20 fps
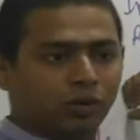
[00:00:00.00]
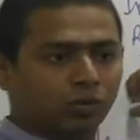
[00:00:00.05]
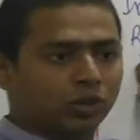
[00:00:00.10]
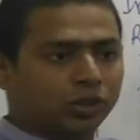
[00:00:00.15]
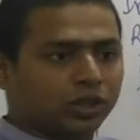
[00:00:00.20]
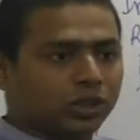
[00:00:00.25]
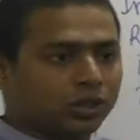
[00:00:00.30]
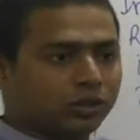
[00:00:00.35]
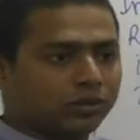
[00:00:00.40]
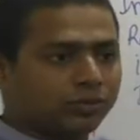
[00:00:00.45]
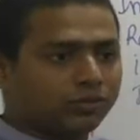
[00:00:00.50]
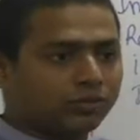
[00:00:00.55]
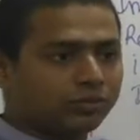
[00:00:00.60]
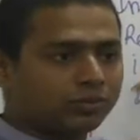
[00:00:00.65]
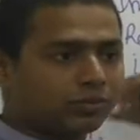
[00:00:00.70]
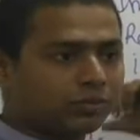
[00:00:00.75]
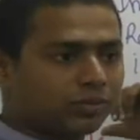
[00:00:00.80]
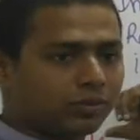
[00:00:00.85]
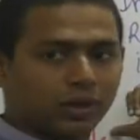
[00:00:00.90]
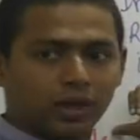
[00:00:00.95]
rules.
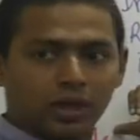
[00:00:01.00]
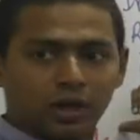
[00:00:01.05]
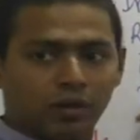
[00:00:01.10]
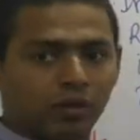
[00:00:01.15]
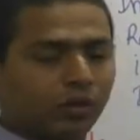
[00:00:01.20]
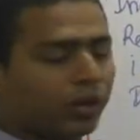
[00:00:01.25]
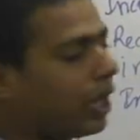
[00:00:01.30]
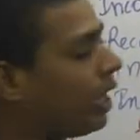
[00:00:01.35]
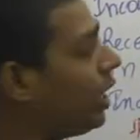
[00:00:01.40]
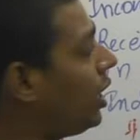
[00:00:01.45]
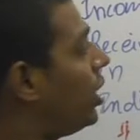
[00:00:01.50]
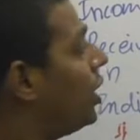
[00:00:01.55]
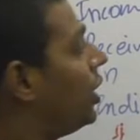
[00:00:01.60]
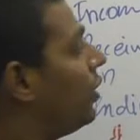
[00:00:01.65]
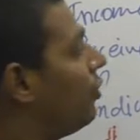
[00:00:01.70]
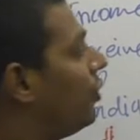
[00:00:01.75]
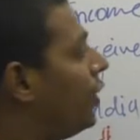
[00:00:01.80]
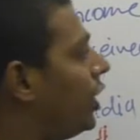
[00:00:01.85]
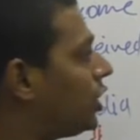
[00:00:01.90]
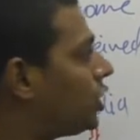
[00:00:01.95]
Okay,
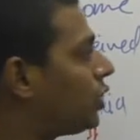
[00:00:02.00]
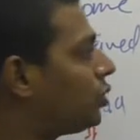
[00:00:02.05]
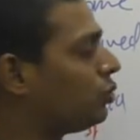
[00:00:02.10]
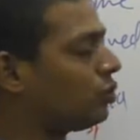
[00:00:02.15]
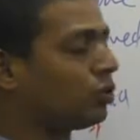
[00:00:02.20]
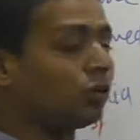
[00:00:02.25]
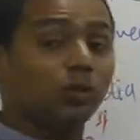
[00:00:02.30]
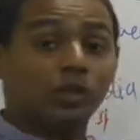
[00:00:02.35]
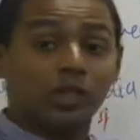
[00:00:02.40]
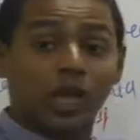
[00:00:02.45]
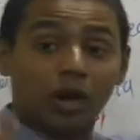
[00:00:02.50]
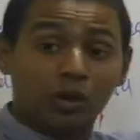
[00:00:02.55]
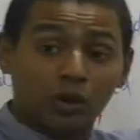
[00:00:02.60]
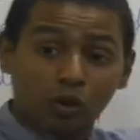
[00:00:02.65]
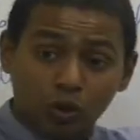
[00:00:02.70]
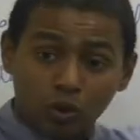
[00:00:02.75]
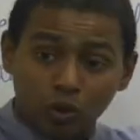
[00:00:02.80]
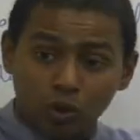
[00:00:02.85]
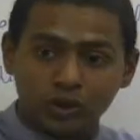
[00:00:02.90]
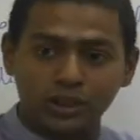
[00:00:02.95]
these two rules are
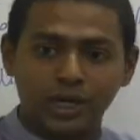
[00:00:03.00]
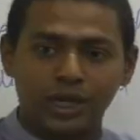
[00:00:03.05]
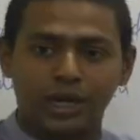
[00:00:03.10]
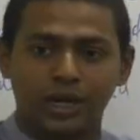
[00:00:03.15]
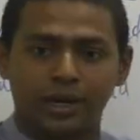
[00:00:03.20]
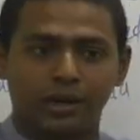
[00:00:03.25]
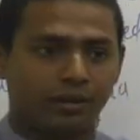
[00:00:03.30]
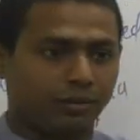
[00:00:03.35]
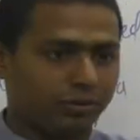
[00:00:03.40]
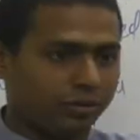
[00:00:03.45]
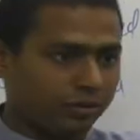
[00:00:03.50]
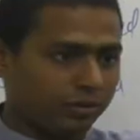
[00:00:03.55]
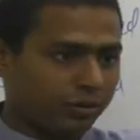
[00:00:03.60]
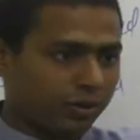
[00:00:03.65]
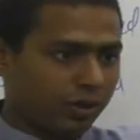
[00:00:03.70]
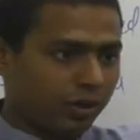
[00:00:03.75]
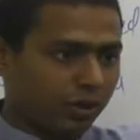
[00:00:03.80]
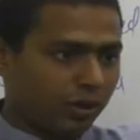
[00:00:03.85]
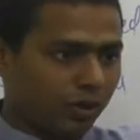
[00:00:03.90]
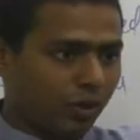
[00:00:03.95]
close-ended.
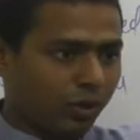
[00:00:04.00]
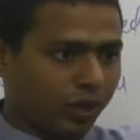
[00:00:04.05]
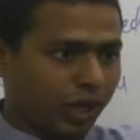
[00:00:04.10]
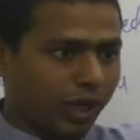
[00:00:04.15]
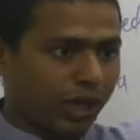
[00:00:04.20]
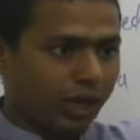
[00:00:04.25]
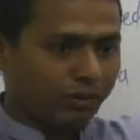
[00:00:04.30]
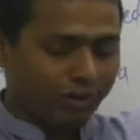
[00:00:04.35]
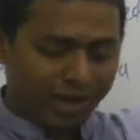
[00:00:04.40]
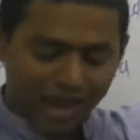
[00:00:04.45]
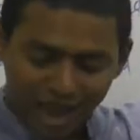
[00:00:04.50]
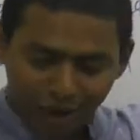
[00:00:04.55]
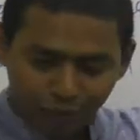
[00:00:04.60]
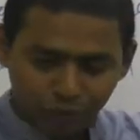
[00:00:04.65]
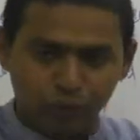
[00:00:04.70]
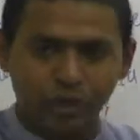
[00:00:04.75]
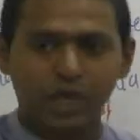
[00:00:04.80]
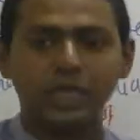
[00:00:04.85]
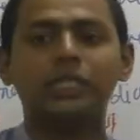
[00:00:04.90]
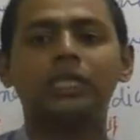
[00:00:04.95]
Okay, we
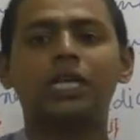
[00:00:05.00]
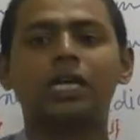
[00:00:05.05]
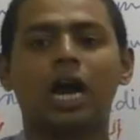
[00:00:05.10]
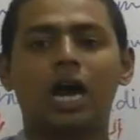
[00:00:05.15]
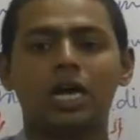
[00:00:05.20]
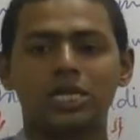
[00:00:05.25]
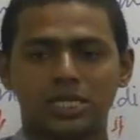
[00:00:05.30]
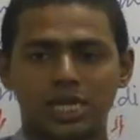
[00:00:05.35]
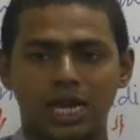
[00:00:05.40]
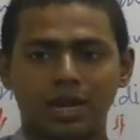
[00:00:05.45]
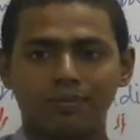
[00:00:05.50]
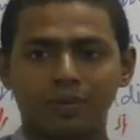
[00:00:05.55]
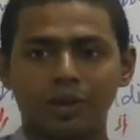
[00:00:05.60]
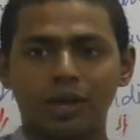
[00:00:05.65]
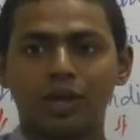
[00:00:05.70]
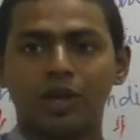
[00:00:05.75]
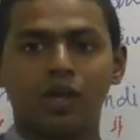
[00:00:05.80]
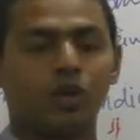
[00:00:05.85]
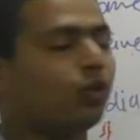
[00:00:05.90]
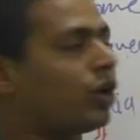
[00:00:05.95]
have to restrict ourselves.
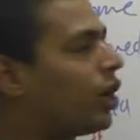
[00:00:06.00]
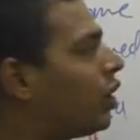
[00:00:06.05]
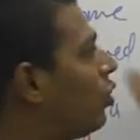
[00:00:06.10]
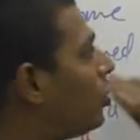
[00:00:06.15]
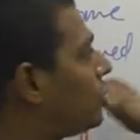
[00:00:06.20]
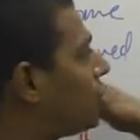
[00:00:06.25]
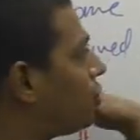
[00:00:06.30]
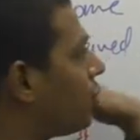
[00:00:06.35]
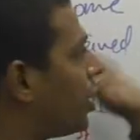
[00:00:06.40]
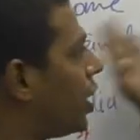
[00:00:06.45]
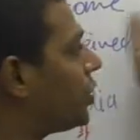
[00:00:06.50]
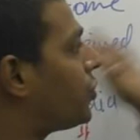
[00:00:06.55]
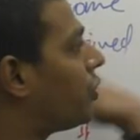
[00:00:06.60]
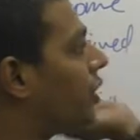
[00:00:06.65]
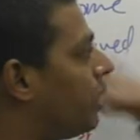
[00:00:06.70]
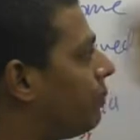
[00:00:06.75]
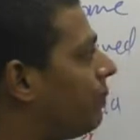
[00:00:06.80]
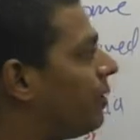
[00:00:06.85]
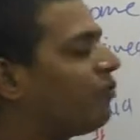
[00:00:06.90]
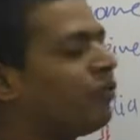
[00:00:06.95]
You cannot stretch
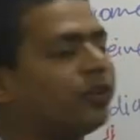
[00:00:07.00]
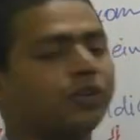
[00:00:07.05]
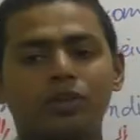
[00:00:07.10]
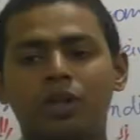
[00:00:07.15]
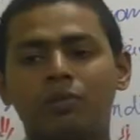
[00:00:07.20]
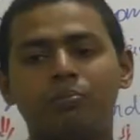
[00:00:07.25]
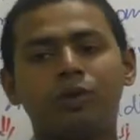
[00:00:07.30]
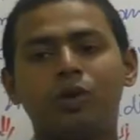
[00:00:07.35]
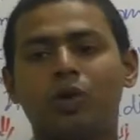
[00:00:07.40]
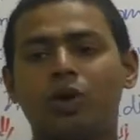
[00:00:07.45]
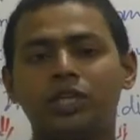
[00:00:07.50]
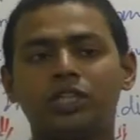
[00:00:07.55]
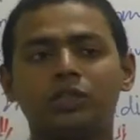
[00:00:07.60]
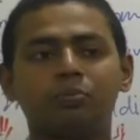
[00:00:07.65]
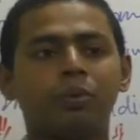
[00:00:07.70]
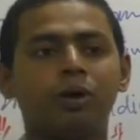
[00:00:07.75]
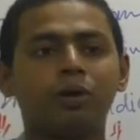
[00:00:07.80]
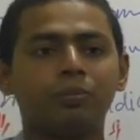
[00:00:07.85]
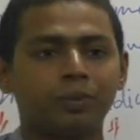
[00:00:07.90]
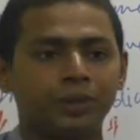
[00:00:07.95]
deeming fiction beyond its
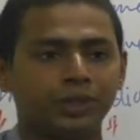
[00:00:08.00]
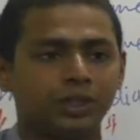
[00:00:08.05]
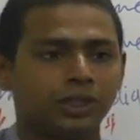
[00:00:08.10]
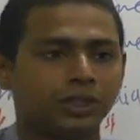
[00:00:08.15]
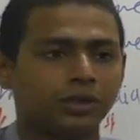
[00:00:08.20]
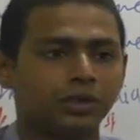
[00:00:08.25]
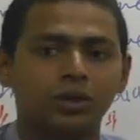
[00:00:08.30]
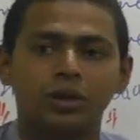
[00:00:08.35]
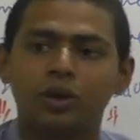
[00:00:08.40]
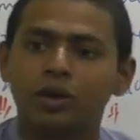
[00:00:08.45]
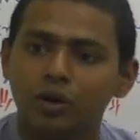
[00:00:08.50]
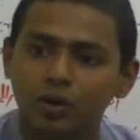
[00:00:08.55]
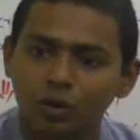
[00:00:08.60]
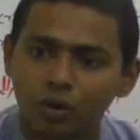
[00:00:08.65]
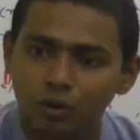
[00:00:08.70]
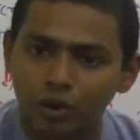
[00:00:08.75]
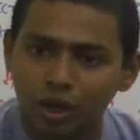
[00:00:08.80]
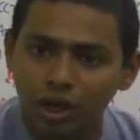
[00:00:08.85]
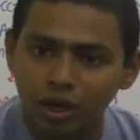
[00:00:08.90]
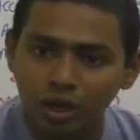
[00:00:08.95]
purpose.
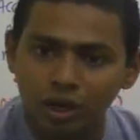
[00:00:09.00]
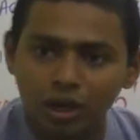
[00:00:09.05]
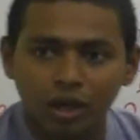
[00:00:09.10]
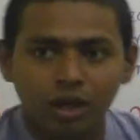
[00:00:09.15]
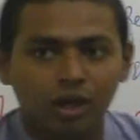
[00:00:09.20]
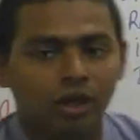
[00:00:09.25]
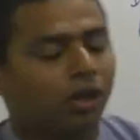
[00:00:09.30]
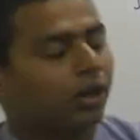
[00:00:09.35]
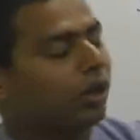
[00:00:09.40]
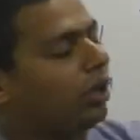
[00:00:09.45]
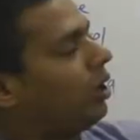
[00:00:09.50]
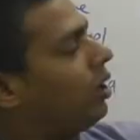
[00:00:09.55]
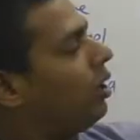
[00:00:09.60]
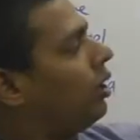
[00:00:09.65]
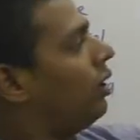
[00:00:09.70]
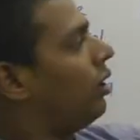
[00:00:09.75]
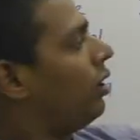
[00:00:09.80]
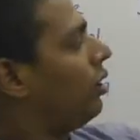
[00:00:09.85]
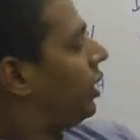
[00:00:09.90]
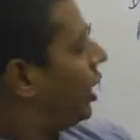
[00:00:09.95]
Okay,
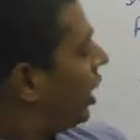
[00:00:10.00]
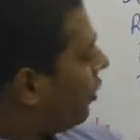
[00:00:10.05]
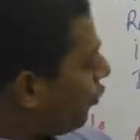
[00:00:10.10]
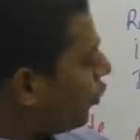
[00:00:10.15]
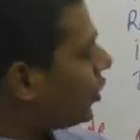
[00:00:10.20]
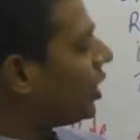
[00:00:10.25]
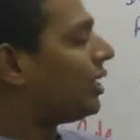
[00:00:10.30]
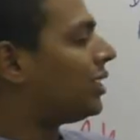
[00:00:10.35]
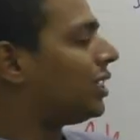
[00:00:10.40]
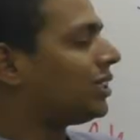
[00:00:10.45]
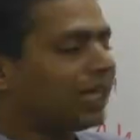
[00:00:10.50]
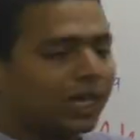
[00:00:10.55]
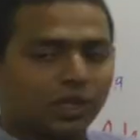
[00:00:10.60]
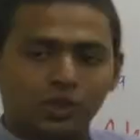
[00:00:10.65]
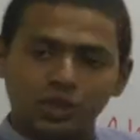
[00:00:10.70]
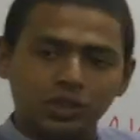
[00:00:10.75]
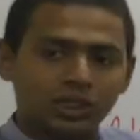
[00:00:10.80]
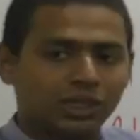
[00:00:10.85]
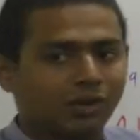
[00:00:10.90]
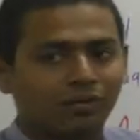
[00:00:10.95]
therefore there is a
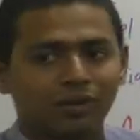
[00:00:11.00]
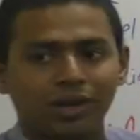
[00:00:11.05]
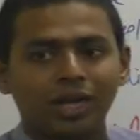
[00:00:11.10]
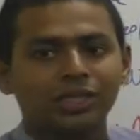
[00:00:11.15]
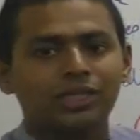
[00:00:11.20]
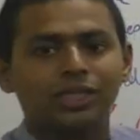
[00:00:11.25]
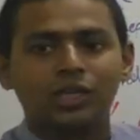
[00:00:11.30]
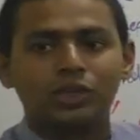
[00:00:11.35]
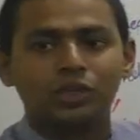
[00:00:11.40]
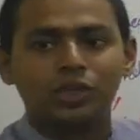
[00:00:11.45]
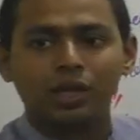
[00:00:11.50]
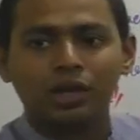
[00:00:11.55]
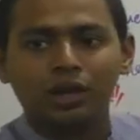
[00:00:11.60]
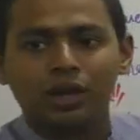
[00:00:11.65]
section 7 and section